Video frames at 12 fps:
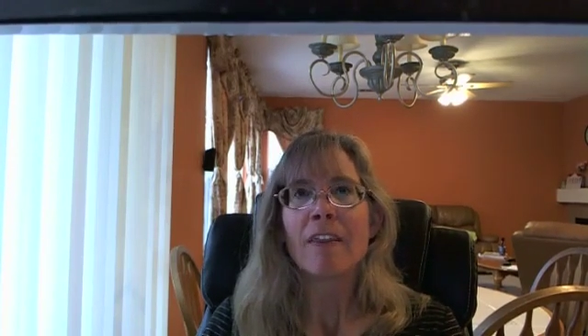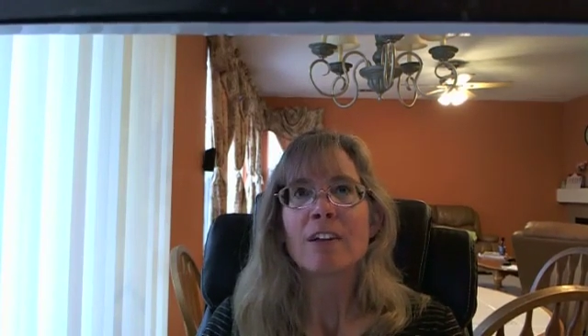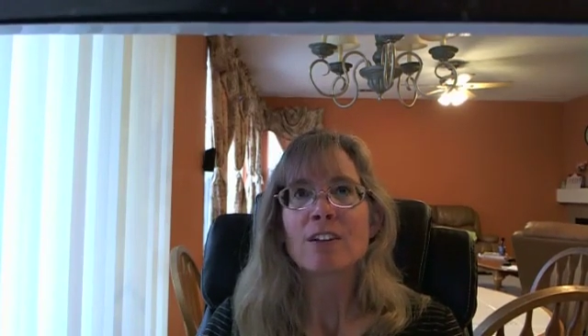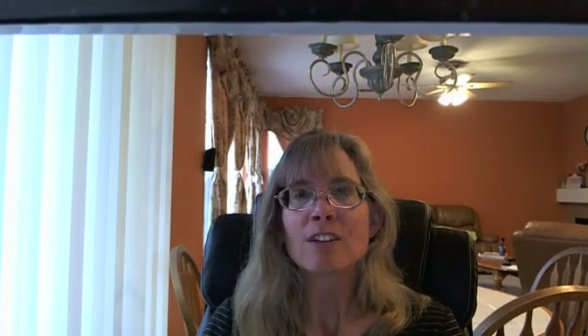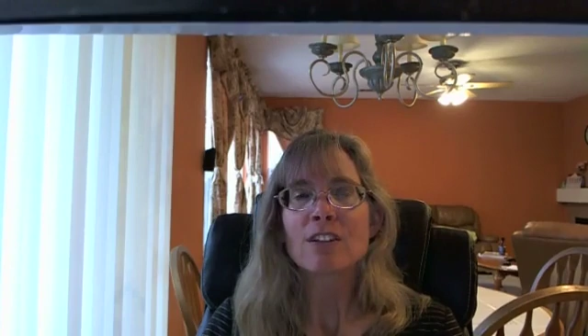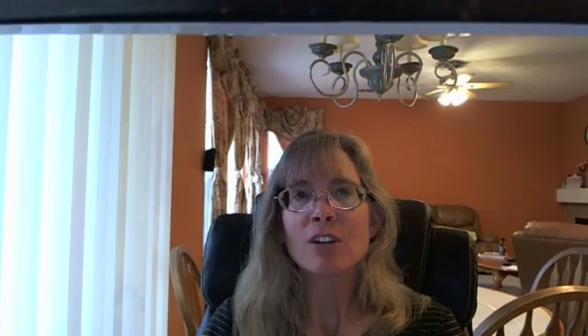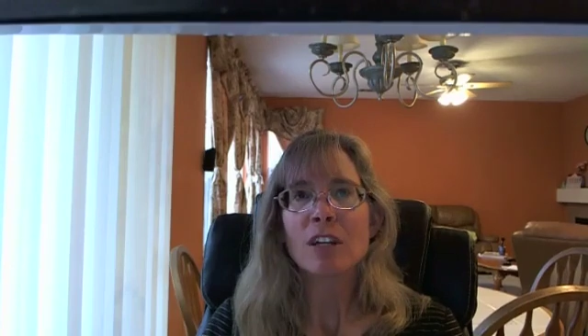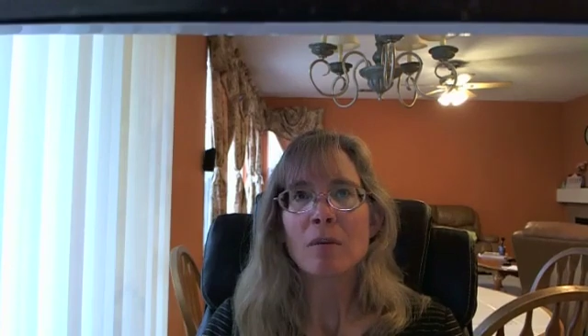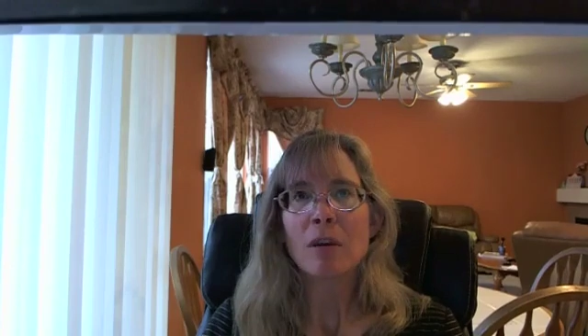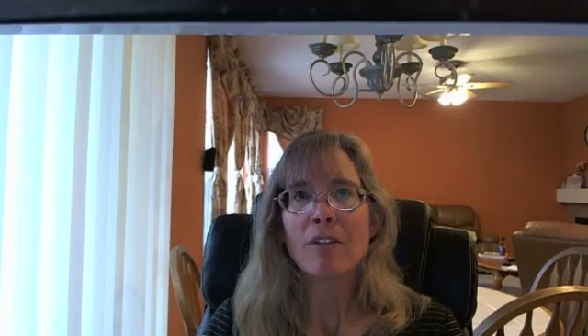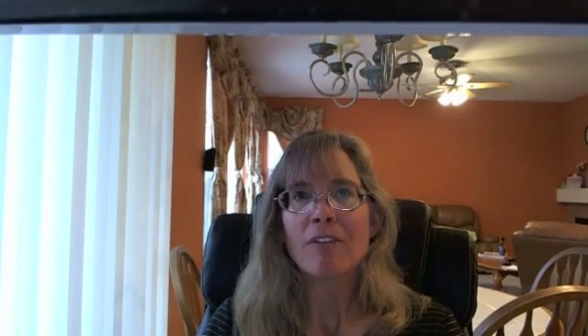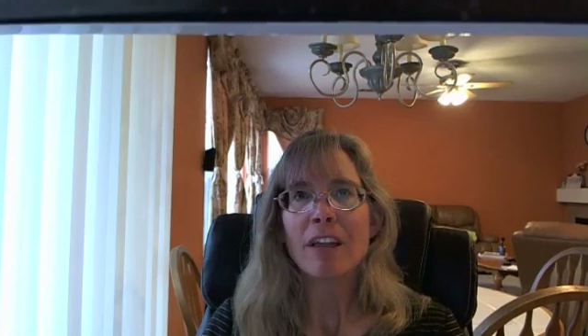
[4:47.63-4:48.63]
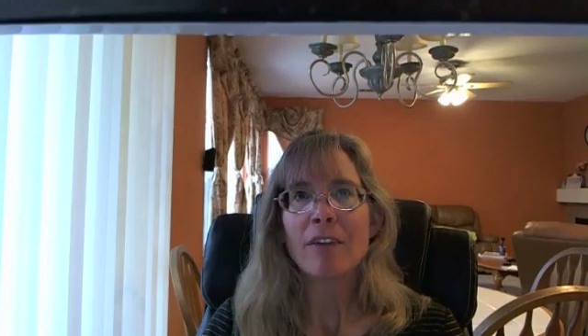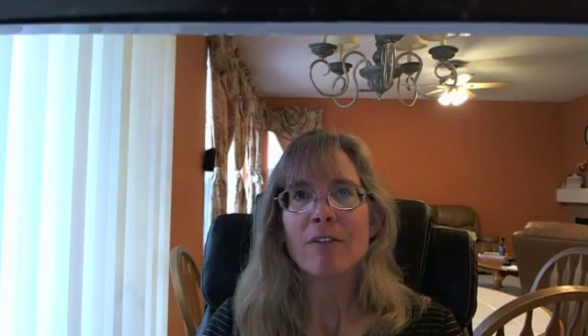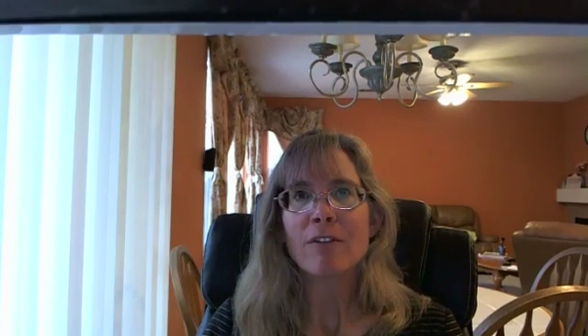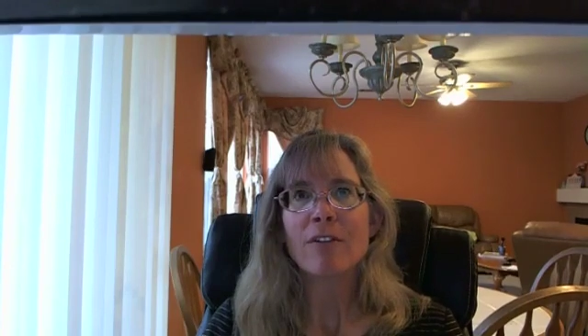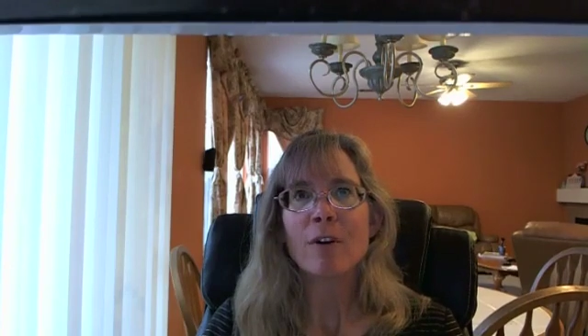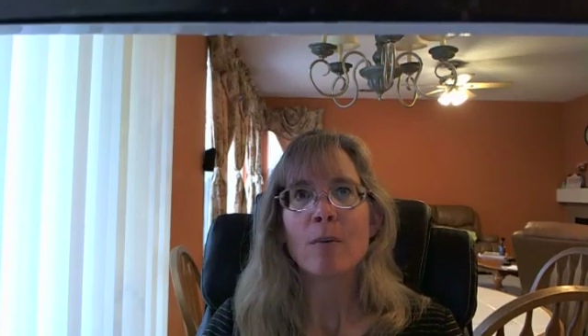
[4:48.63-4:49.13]
They're still going to be
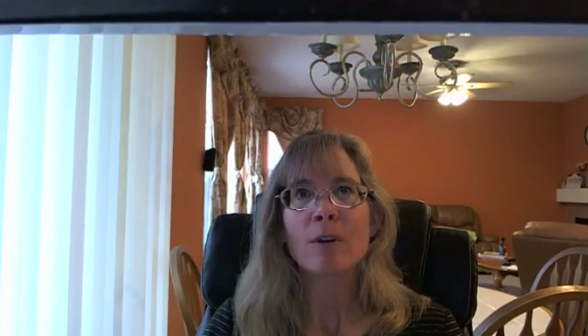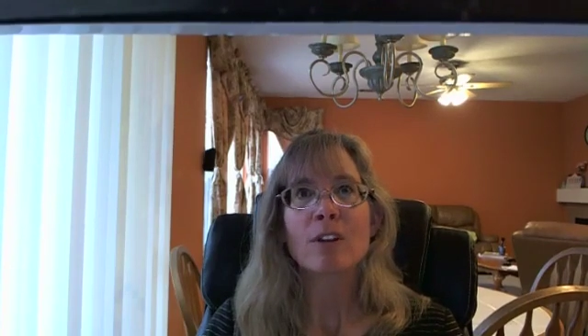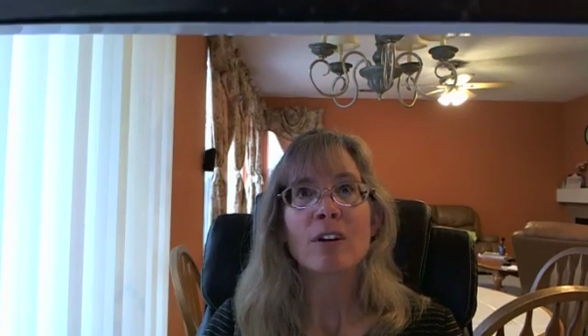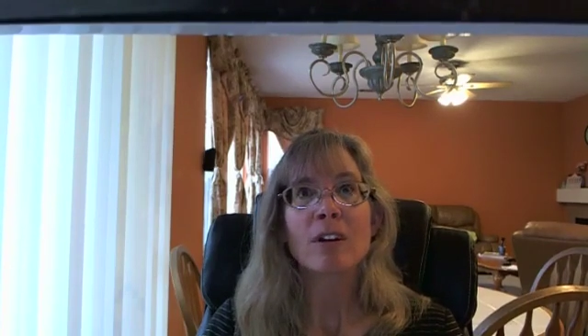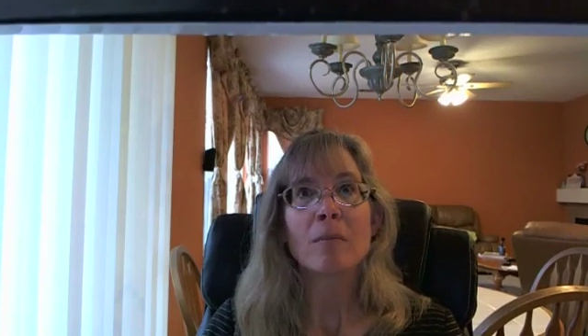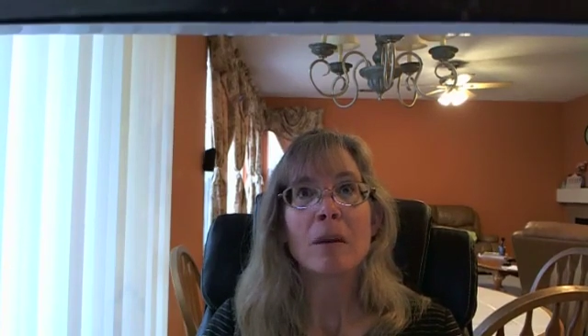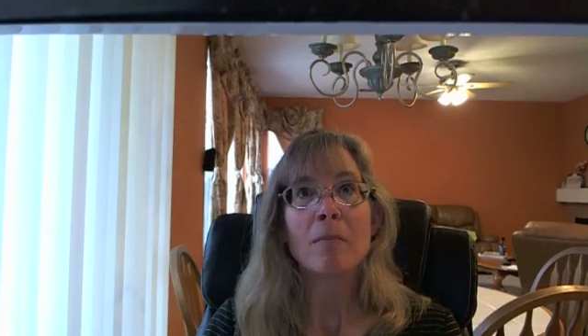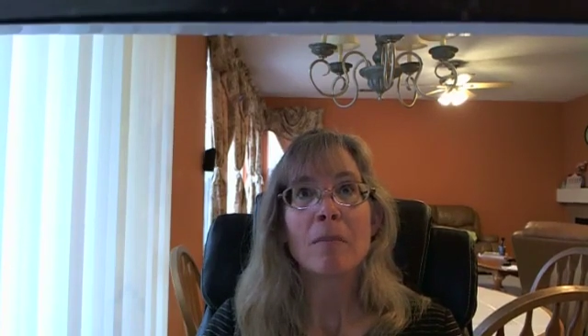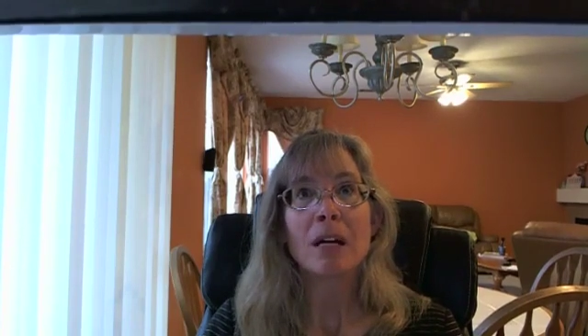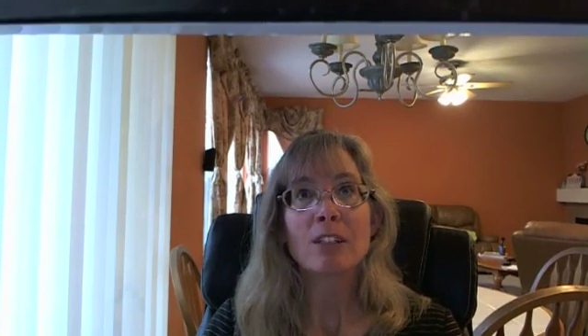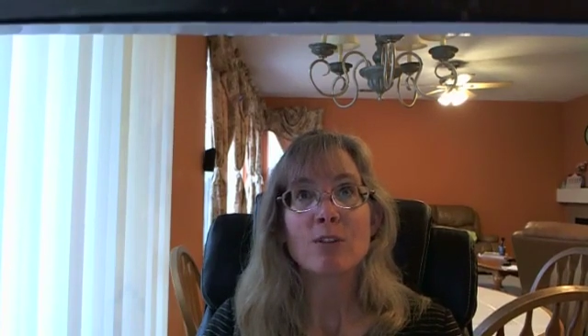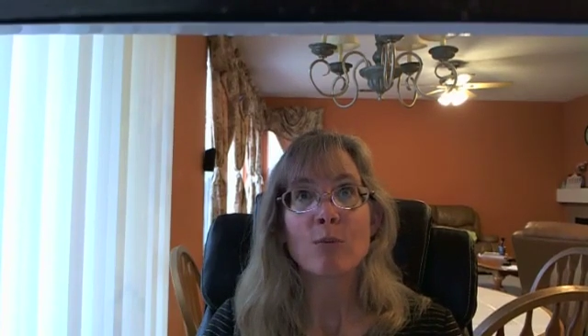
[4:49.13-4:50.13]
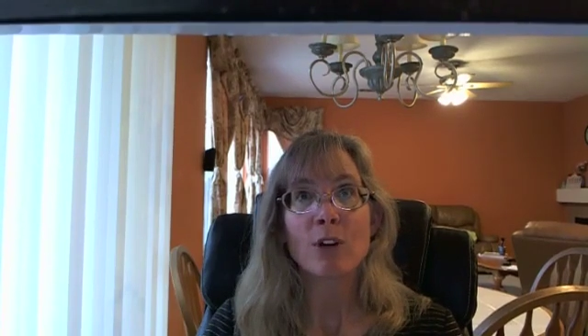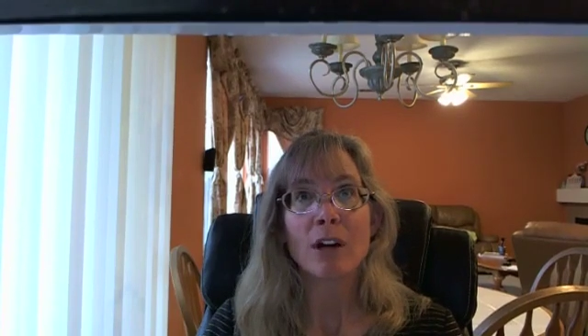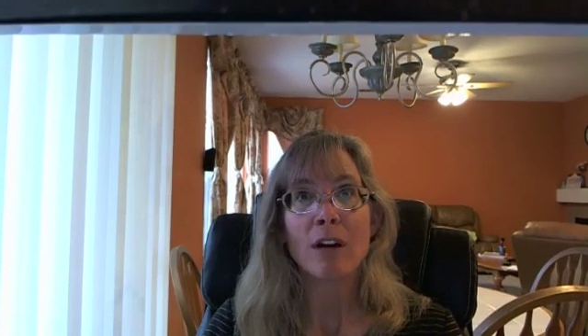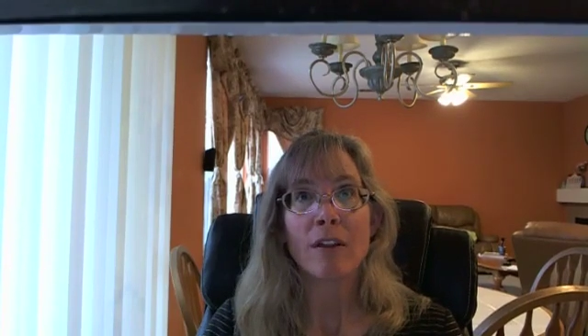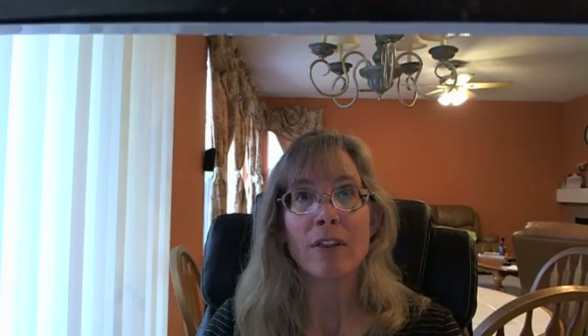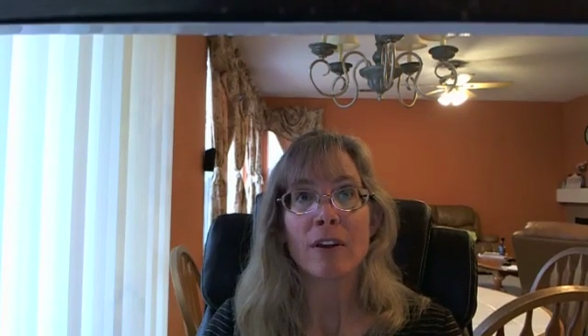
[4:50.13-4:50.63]
flavorful, but they're going to be much more
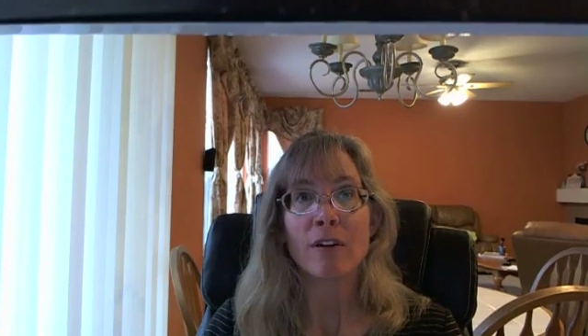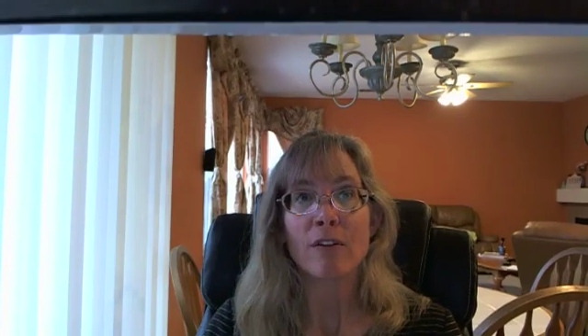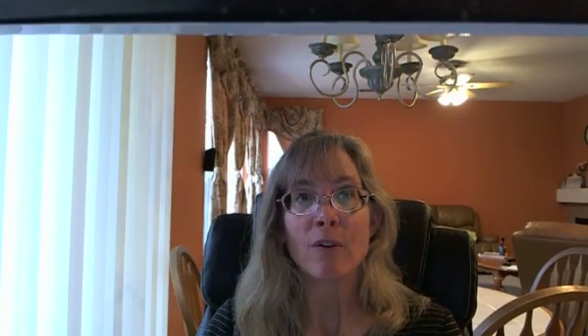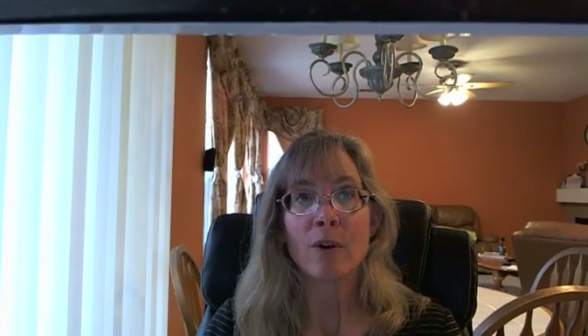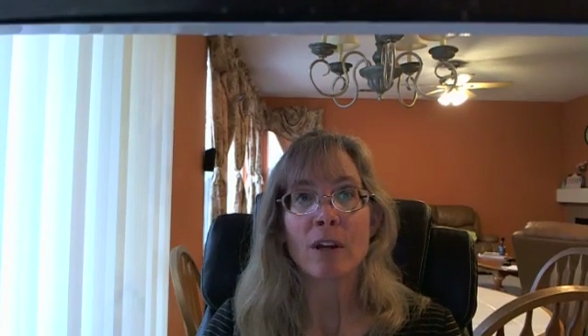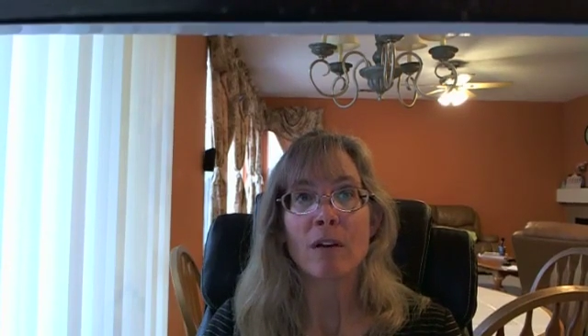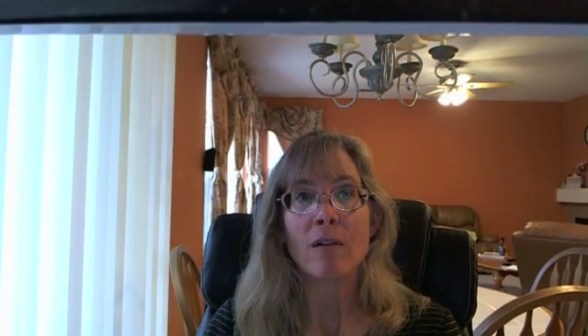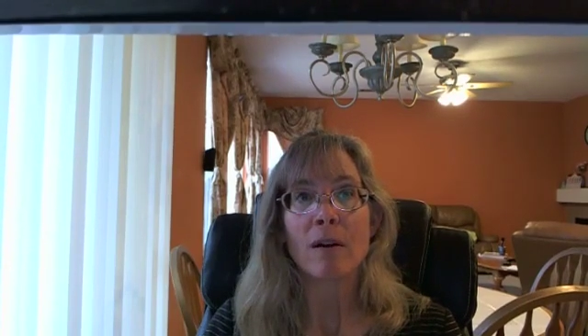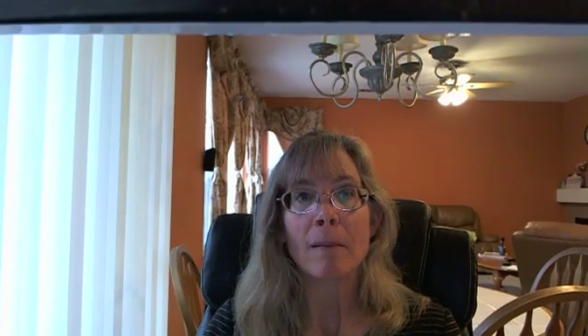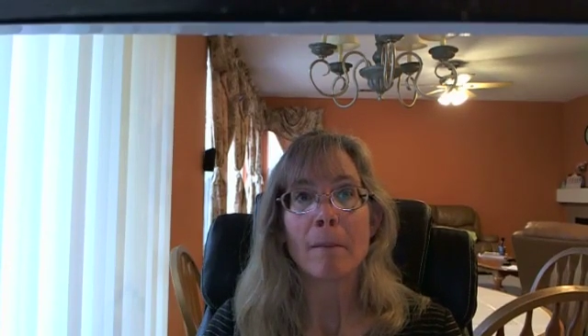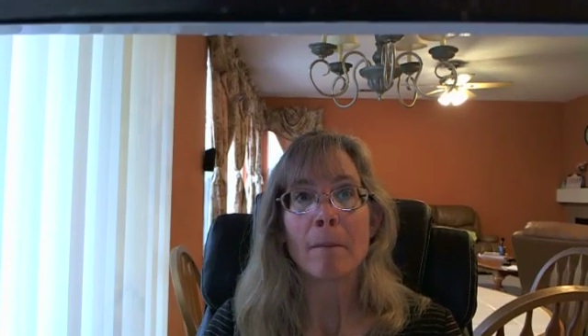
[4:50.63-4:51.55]
healthier for you.